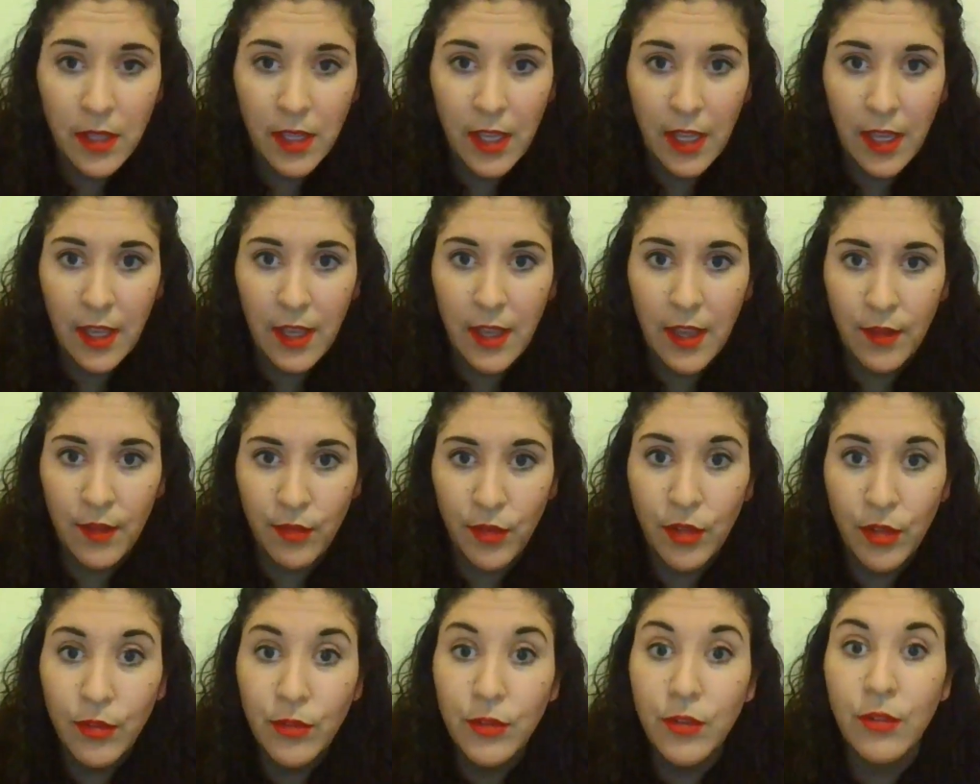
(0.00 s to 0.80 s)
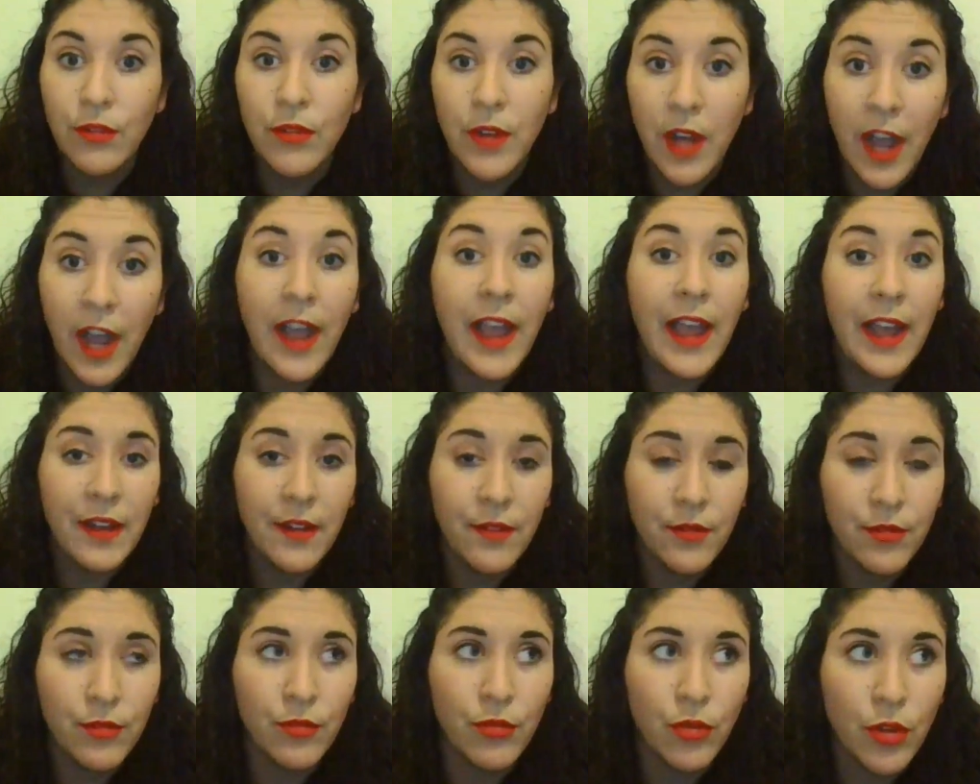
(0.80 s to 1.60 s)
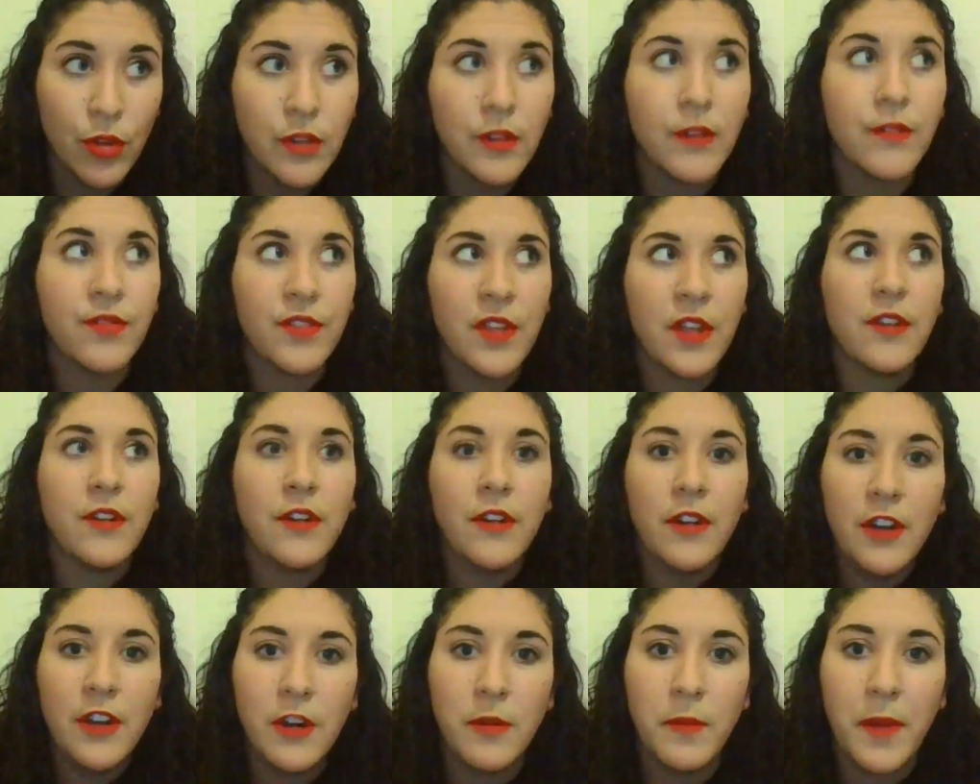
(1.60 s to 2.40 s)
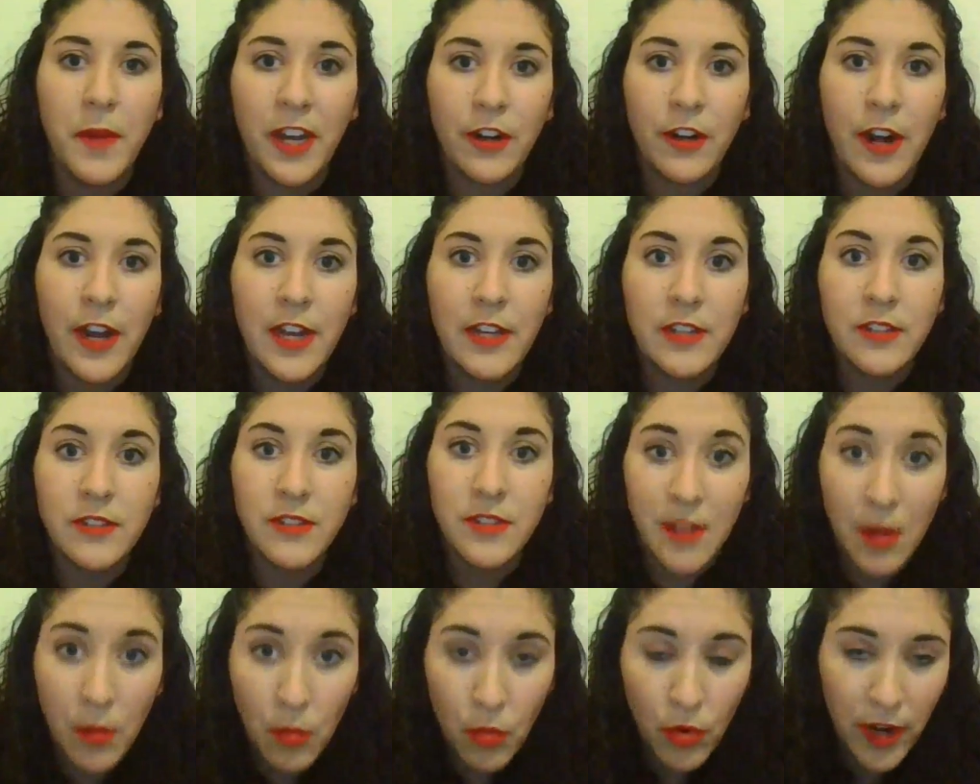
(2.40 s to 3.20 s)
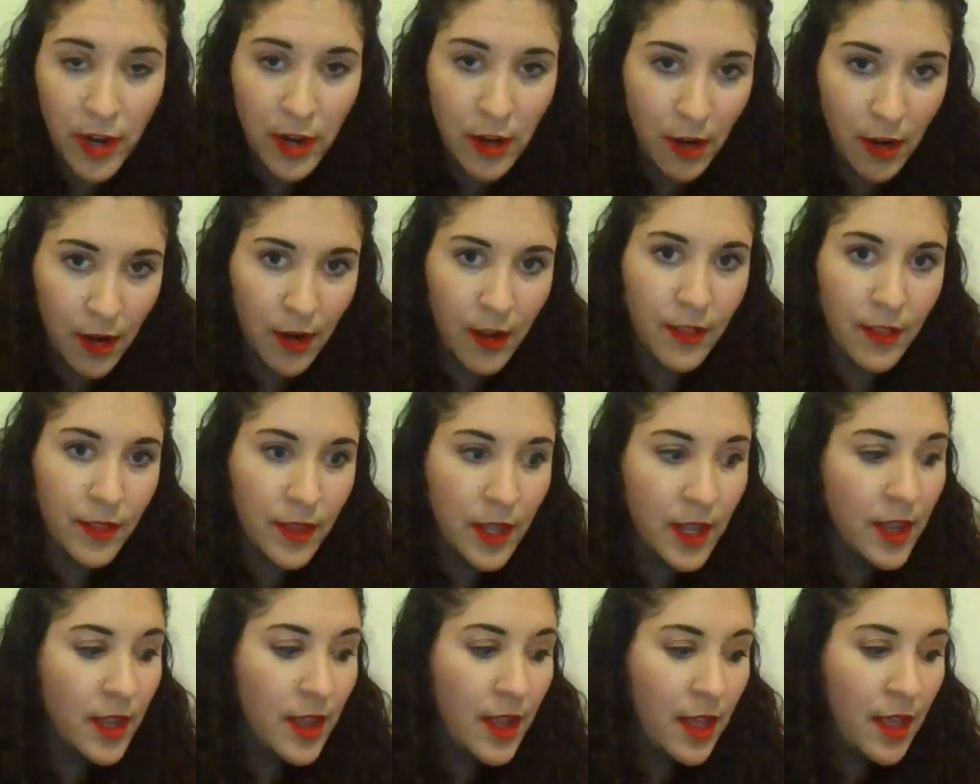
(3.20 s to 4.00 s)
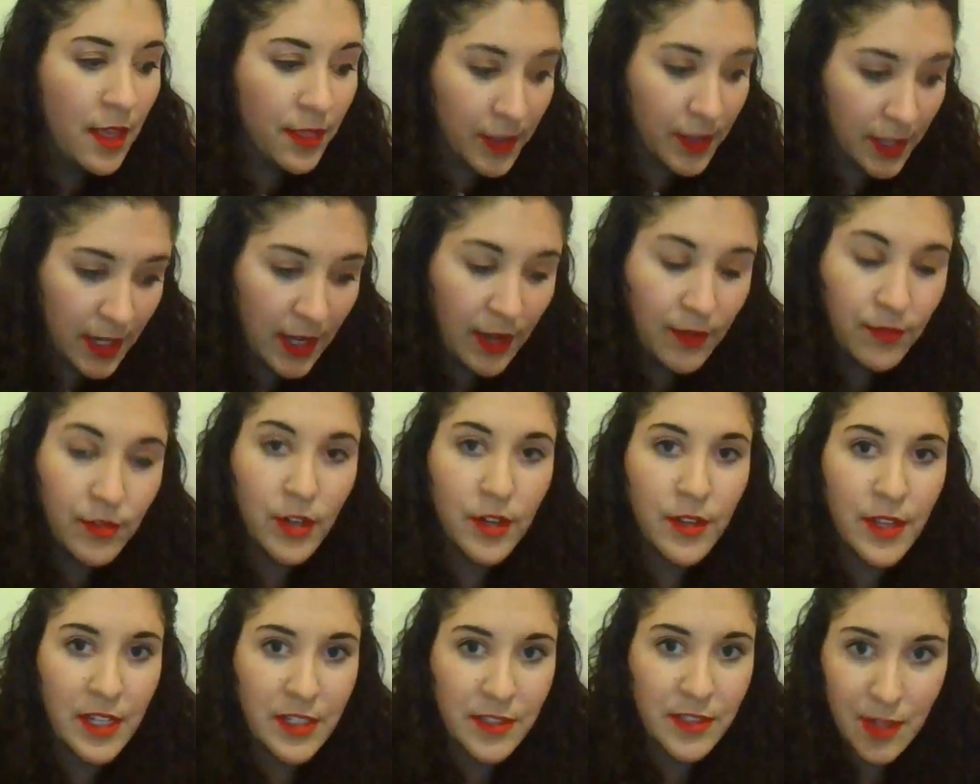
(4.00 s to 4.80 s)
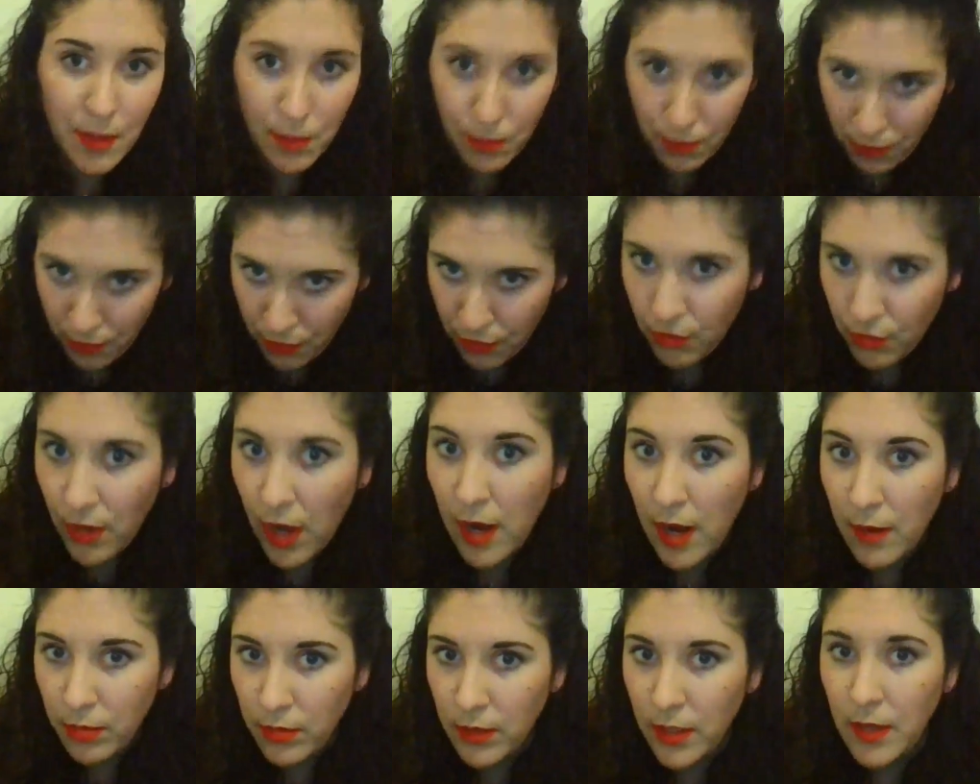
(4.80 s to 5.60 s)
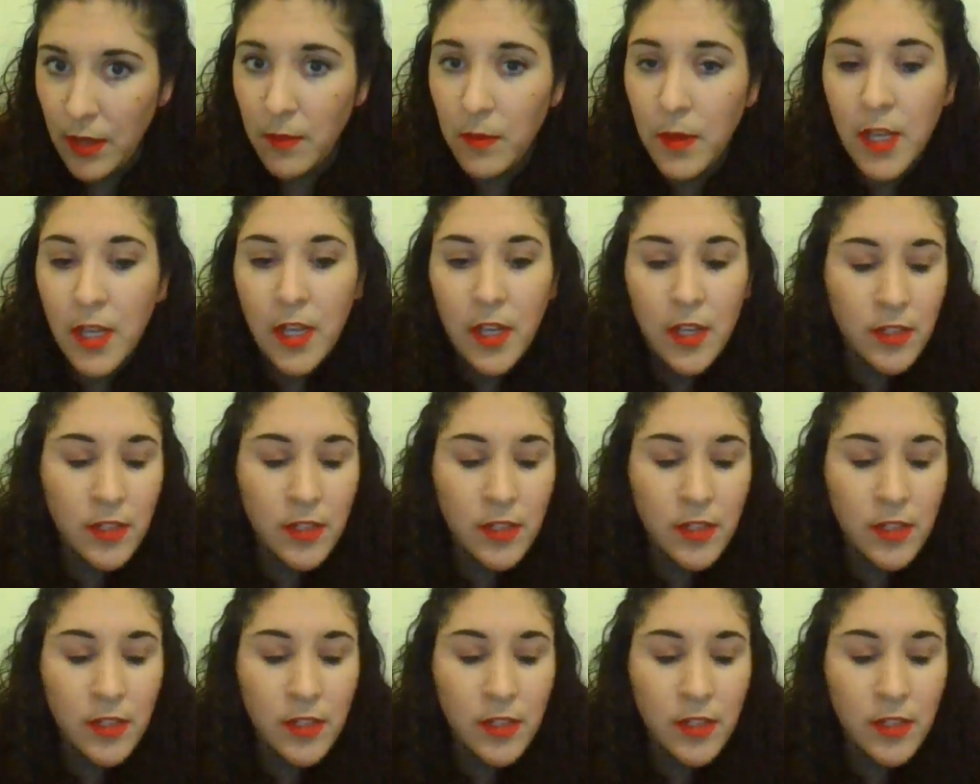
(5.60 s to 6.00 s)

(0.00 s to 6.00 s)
Okay, if you do not have Roll of Thunder, Hear My Cry somewhere on the cover, that's a problem.